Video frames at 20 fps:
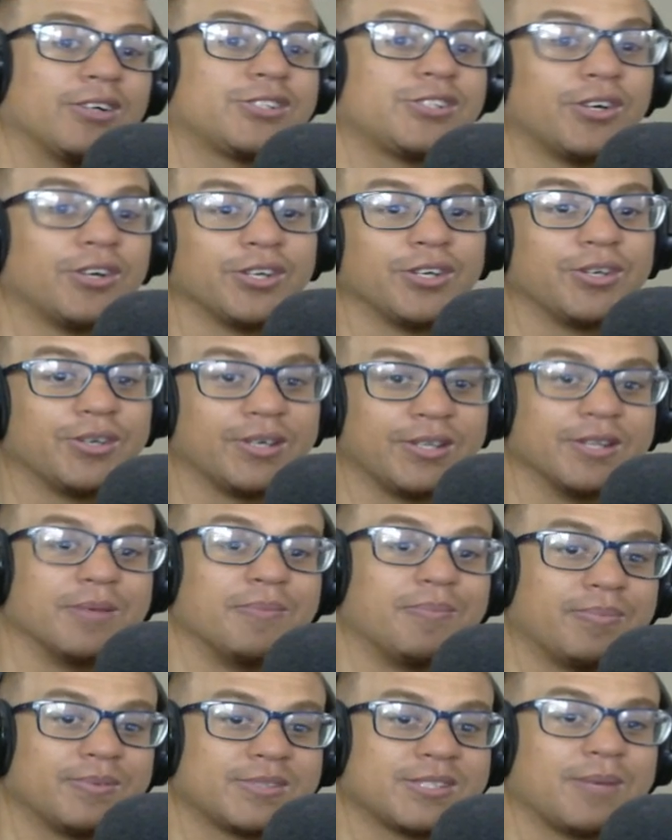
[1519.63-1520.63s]
show you in the
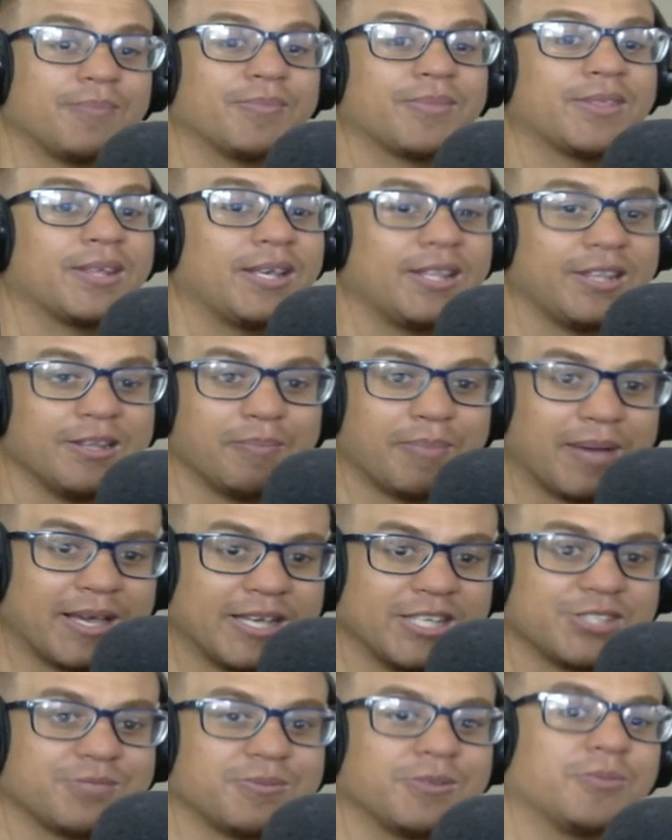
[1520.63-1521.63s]
something in the
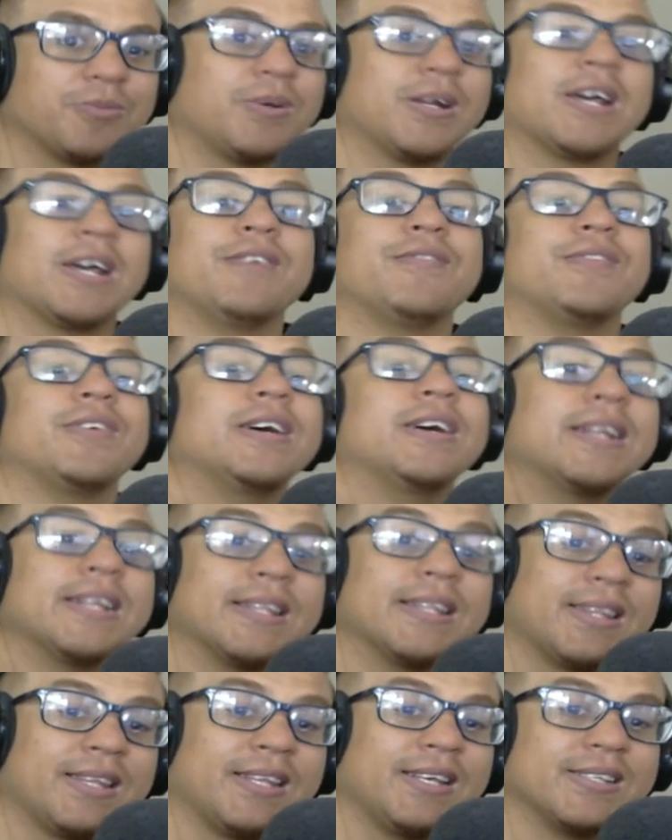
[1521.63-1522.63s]
basement, whatever, and
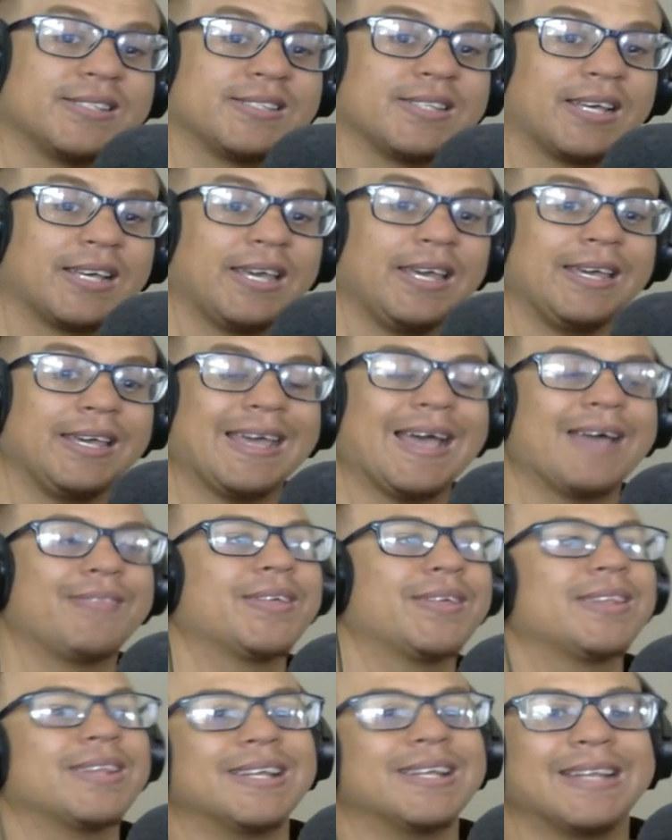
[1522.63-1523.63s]
here's the key. And
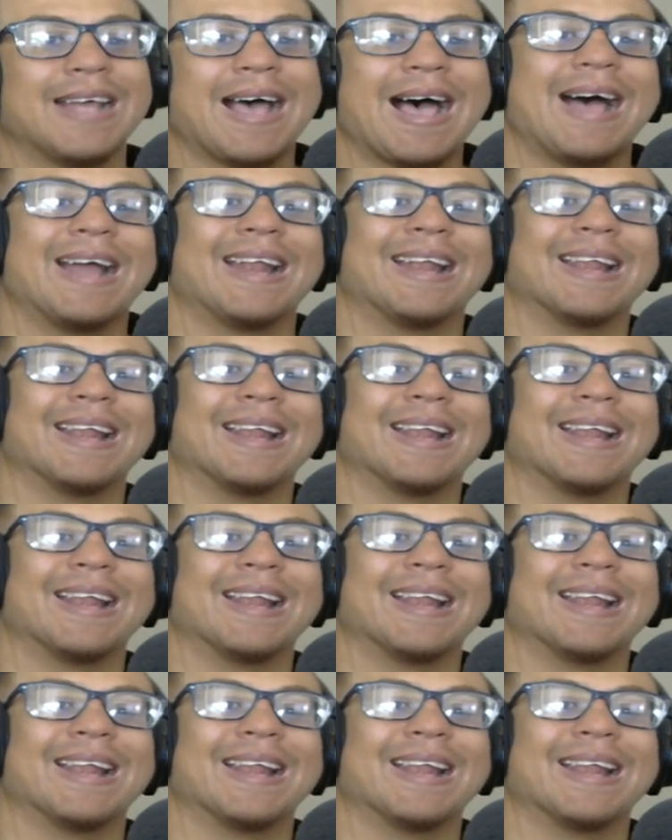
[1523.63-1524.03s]
then the dad